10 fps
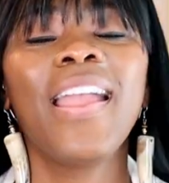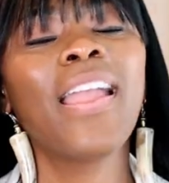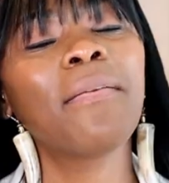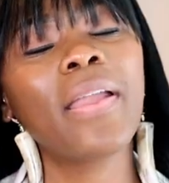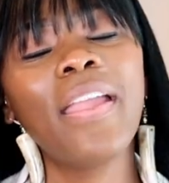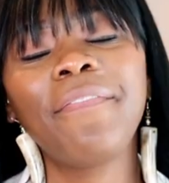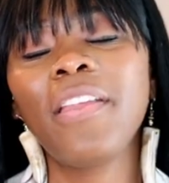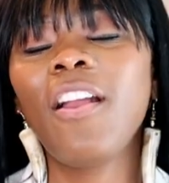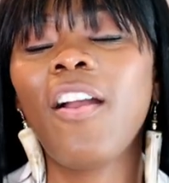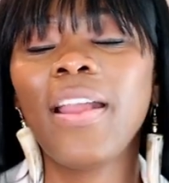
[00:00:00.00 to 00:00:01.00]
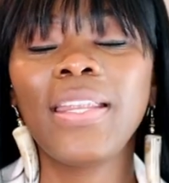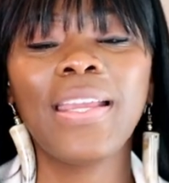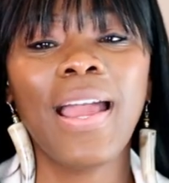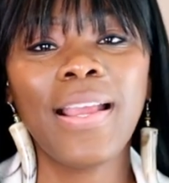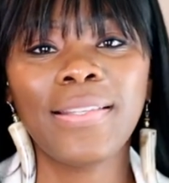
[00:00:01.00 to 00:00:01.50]
And if there are any
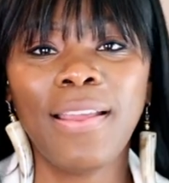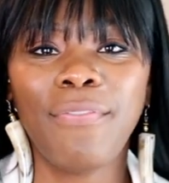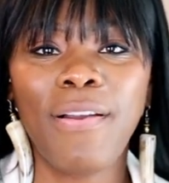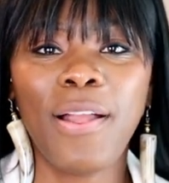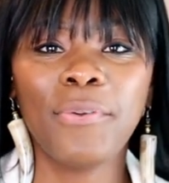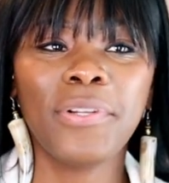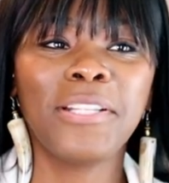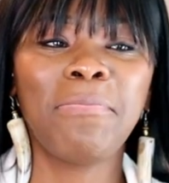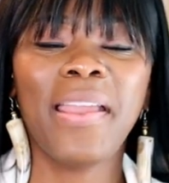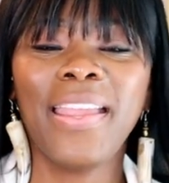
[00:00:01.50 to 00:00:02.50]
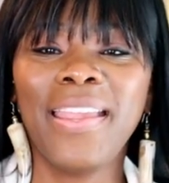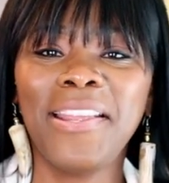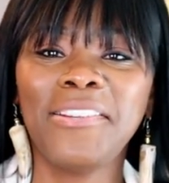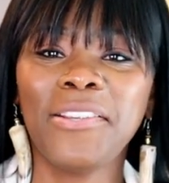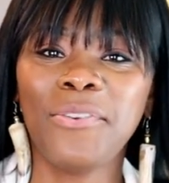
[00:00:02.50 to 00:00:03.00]
guys that follow this
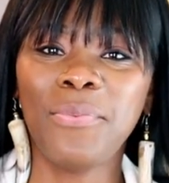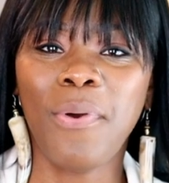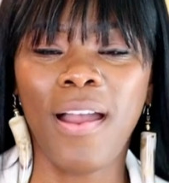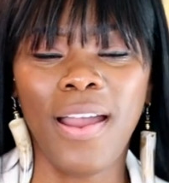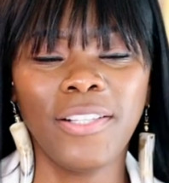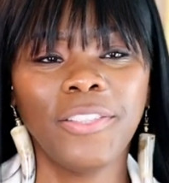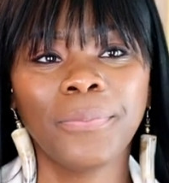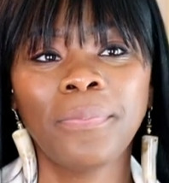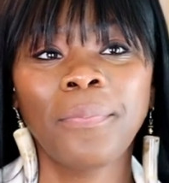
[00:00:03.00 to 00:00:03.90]
page and you watch,